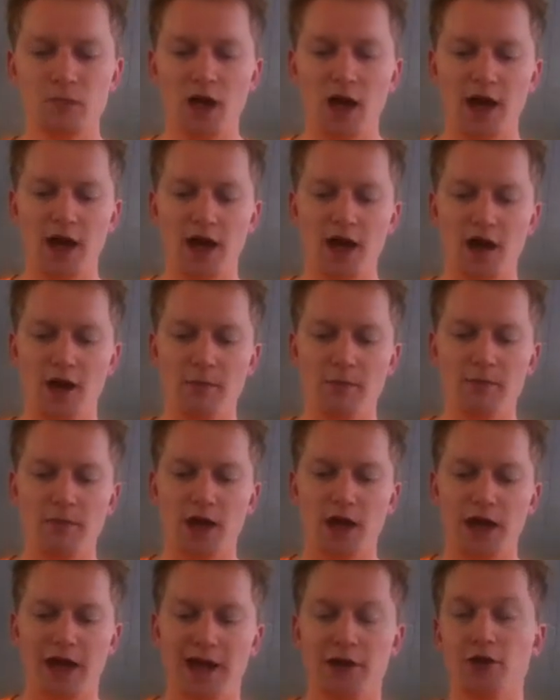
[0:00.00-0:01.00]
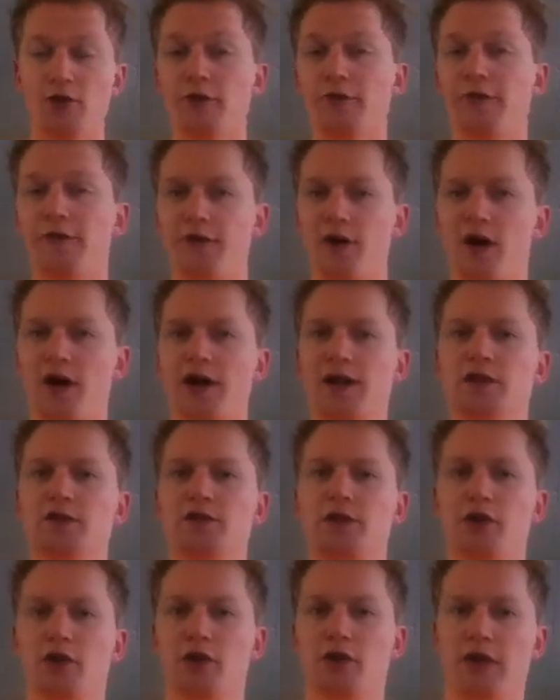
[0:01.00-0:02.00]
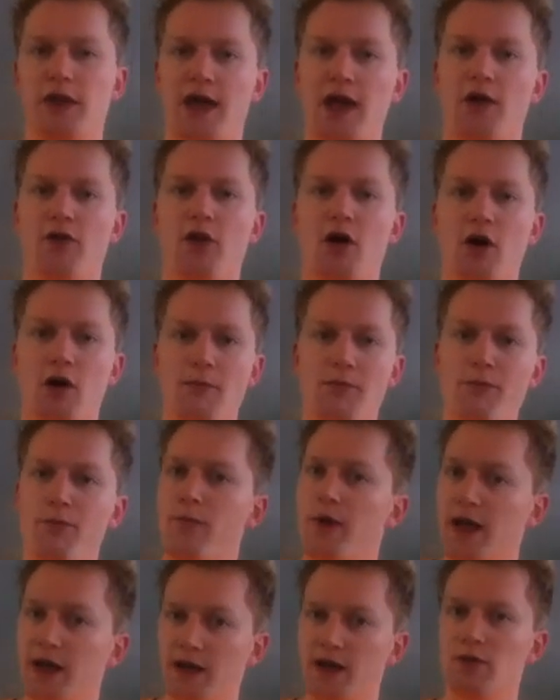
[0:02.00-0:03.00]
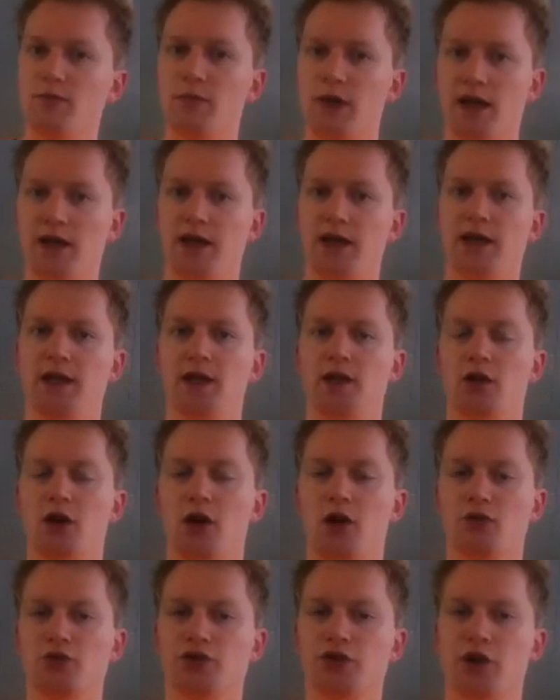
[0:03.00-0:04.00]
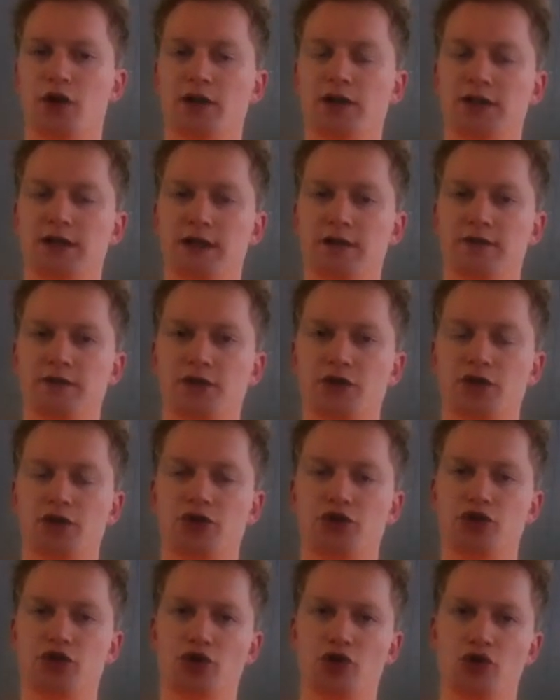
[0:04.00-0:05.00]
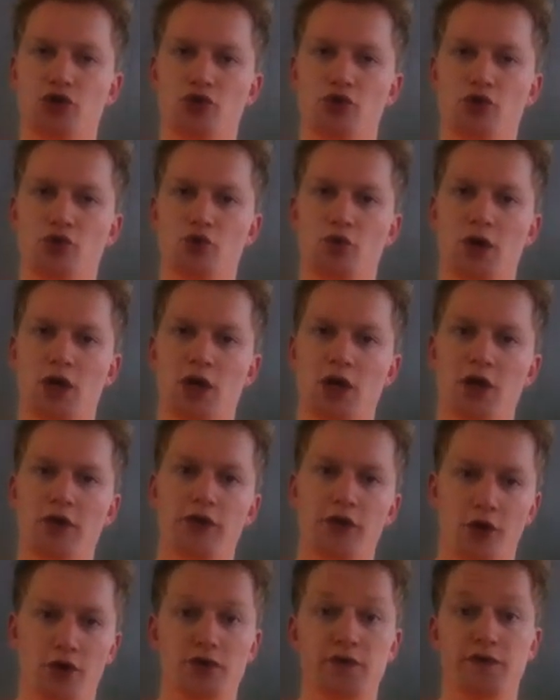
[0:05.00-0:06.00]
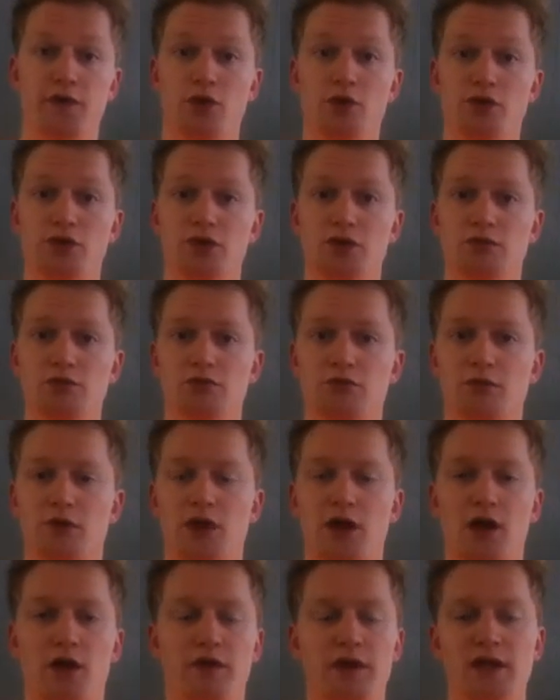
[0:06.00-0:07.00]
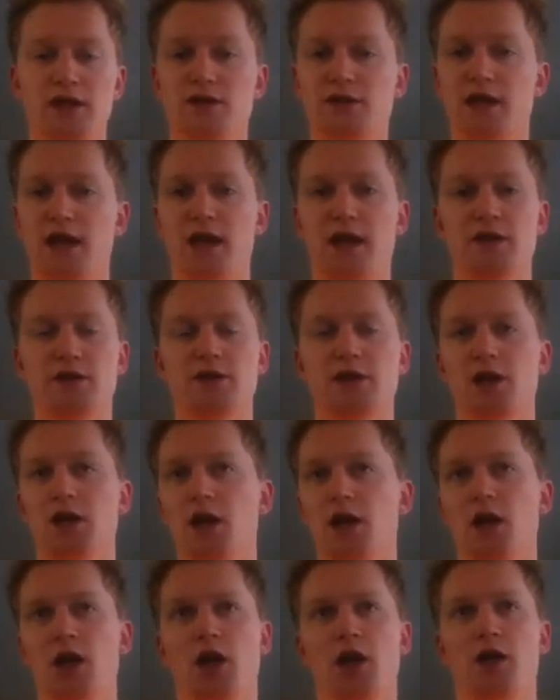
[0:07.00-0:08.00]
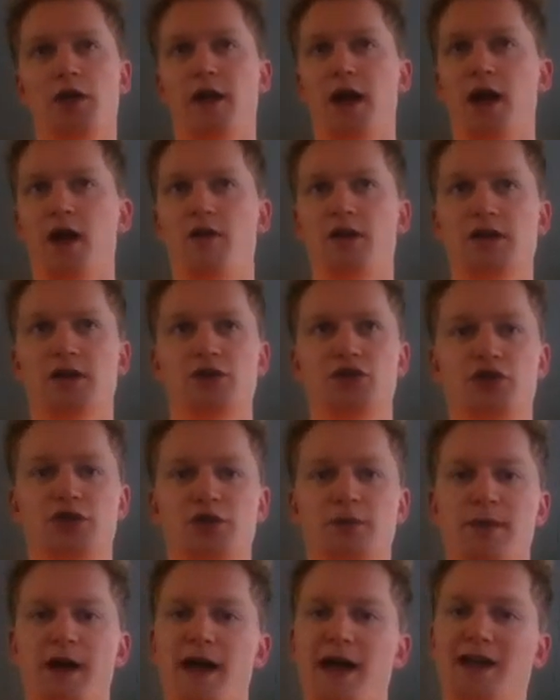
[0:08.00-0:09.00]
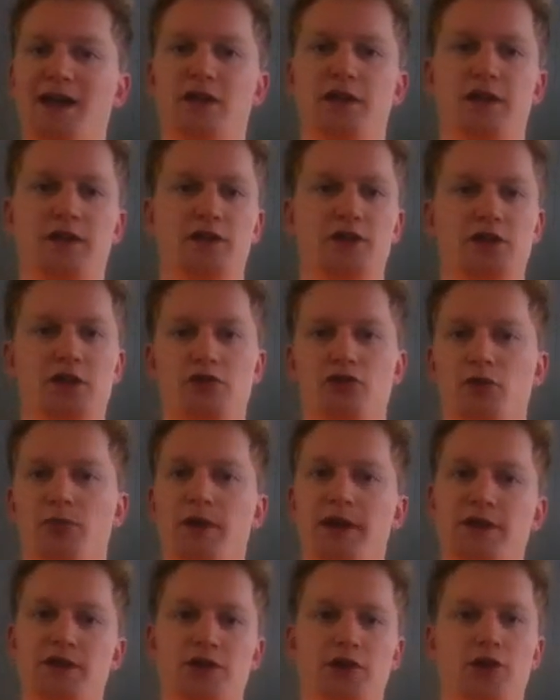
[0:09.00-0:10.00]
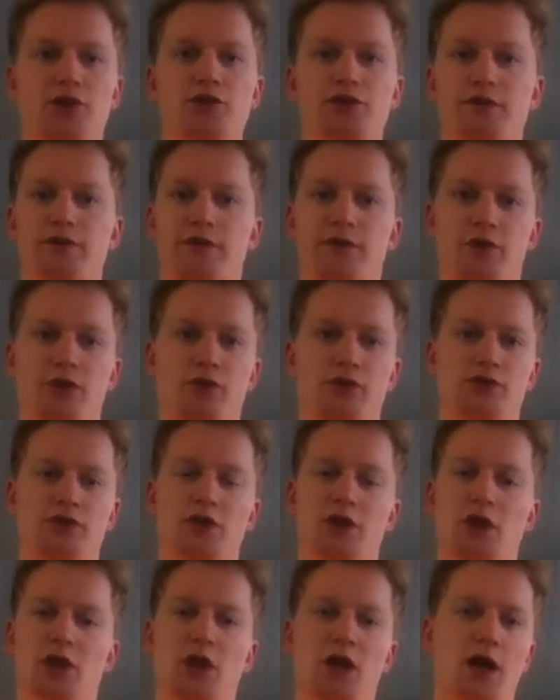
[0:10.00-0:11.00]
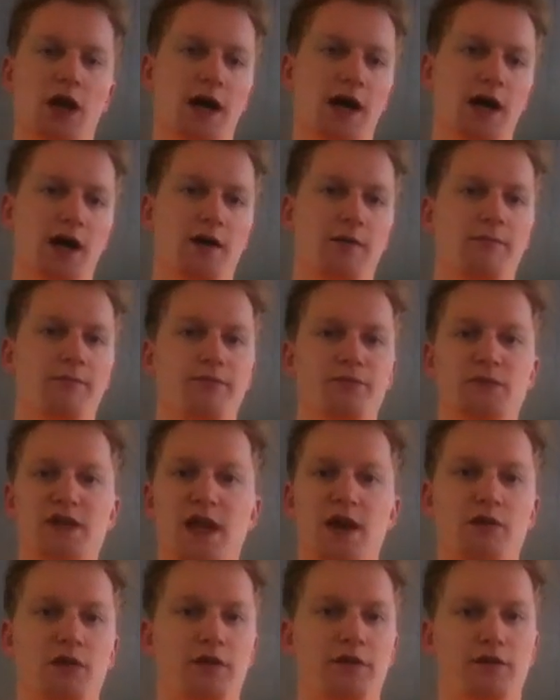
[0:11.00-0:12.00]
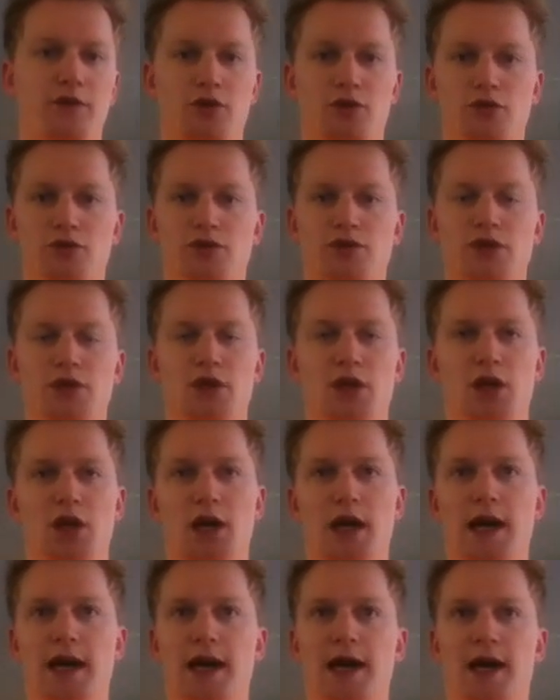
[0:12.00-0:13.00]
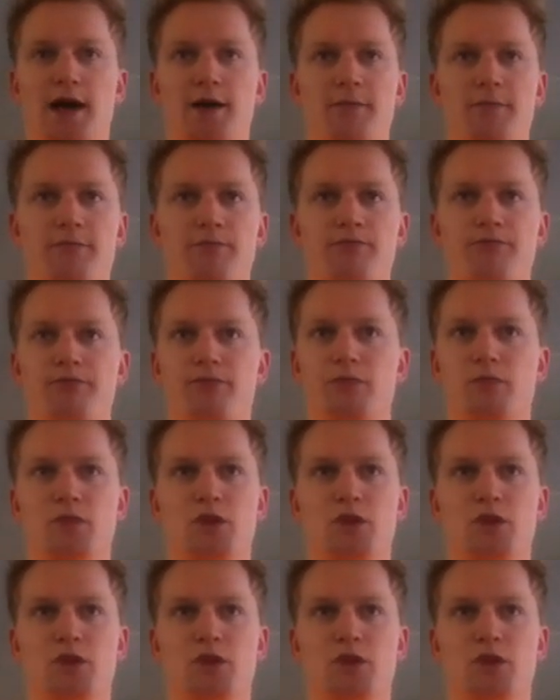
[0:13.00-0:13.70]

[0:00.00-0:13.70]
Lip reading: And you will find that there are many alternatives to those foods. These days, there is just about anything that's going to replace gluten foods, dairy foods. On